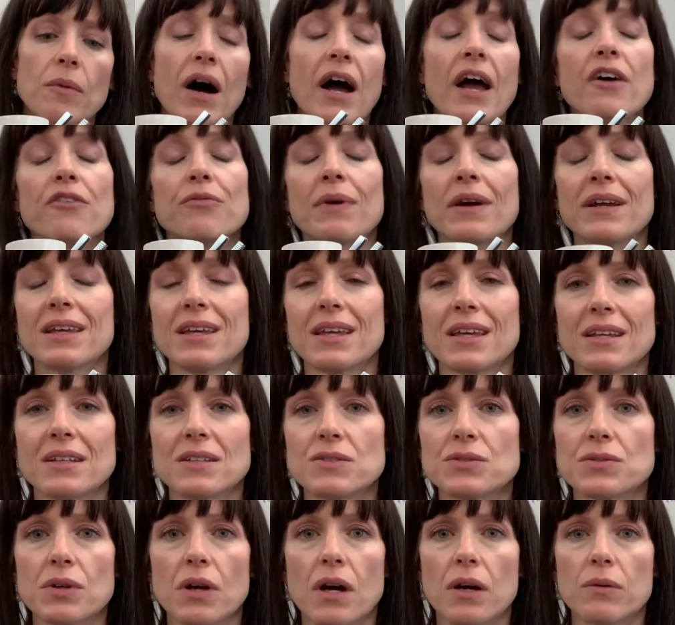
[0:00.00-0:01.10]
I have my
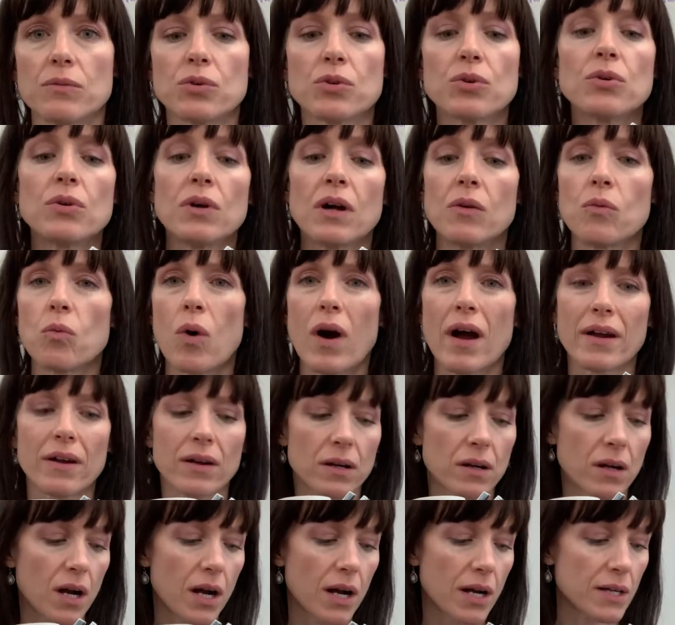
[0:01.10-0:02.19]
kids um, cool on wire
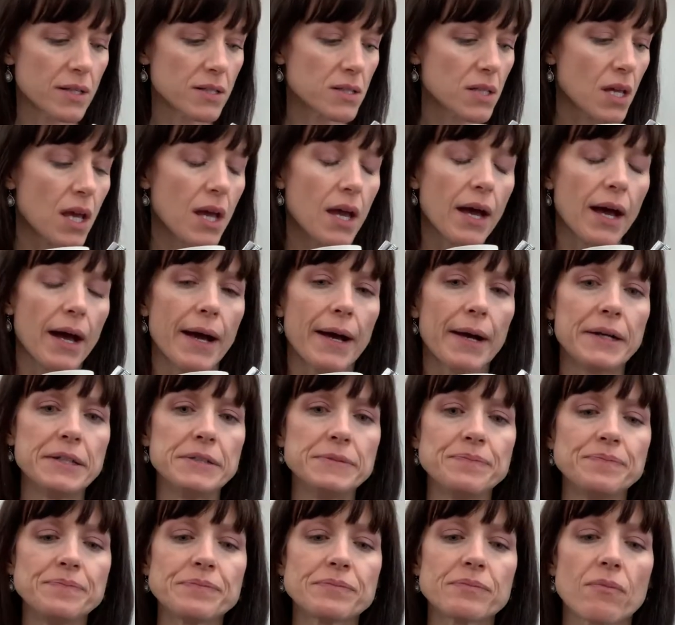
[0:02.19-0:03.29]
gauze,
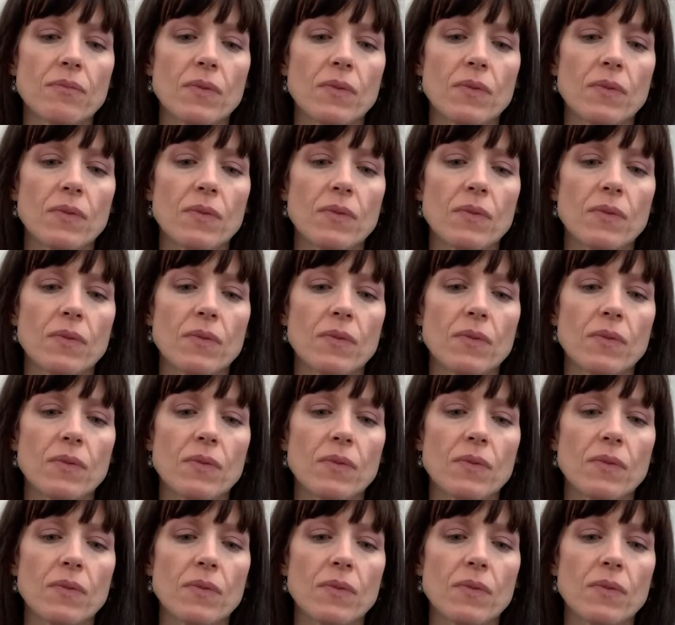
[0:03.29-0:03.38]
um,